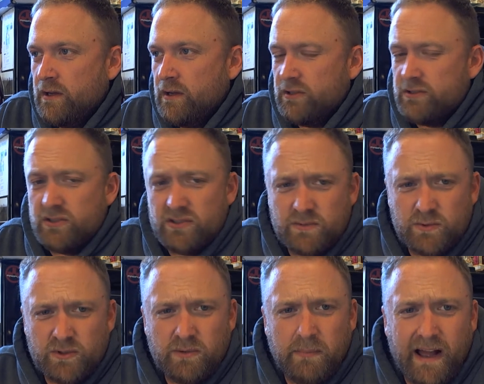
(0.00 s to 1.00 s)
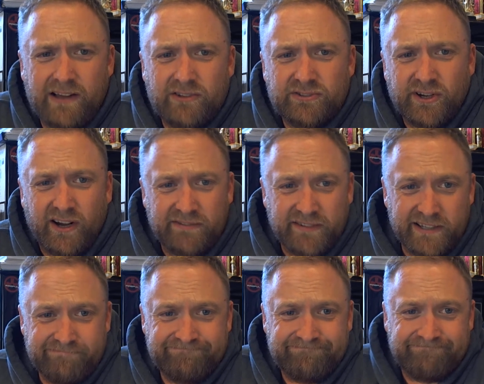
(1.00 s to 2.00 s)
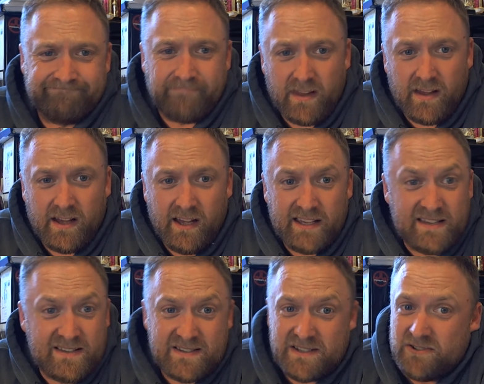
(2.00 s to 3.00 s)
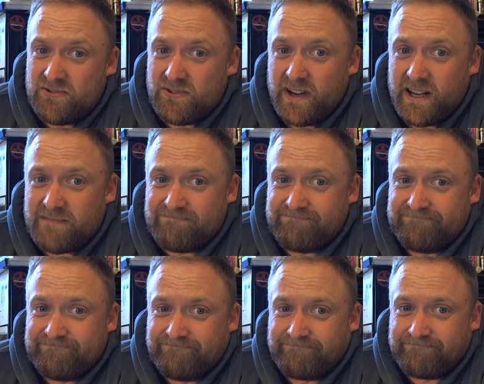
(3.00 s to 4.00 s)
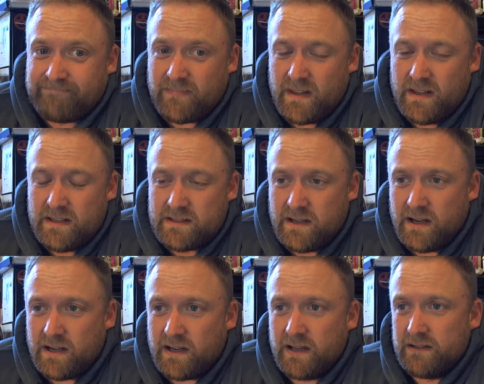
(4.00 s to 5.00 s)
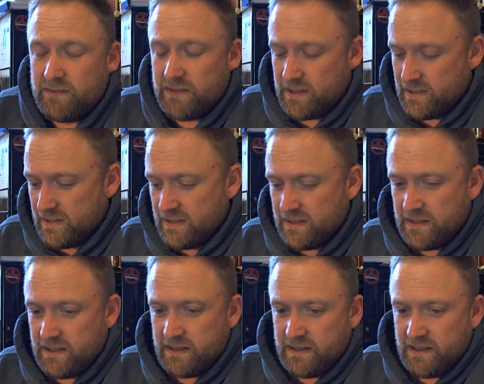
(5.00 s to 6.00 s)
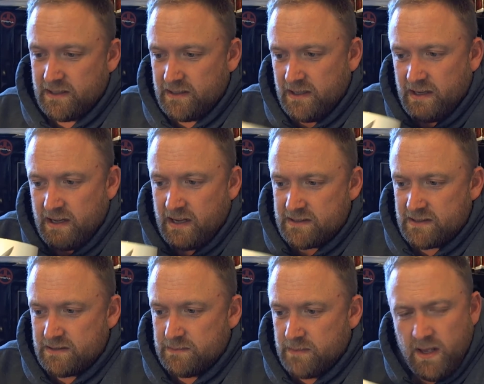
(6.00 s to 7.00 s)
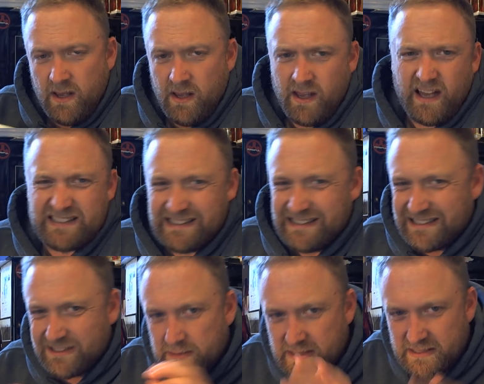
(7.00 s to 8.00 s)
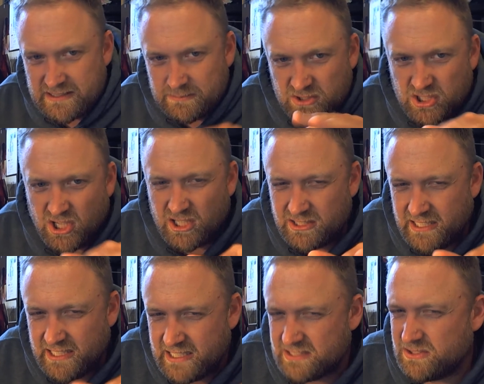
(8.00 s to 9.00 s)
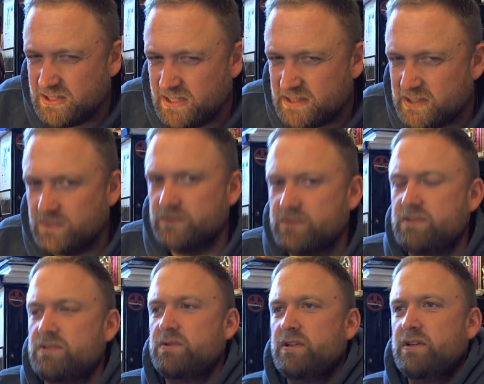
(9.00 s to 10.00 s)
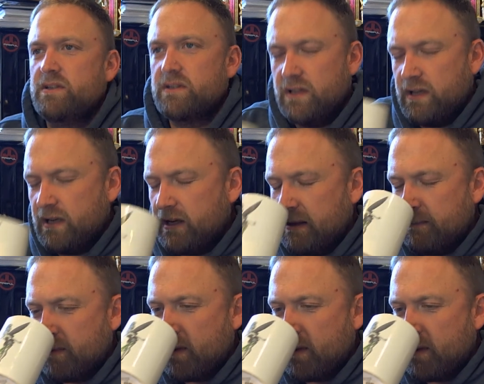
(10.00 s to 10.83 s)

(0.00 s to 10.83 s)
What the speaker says: So it's a real mild coffee, easy to drink. It's got kind of it has a little bit of some chocolate hazelnut tones to it. I'm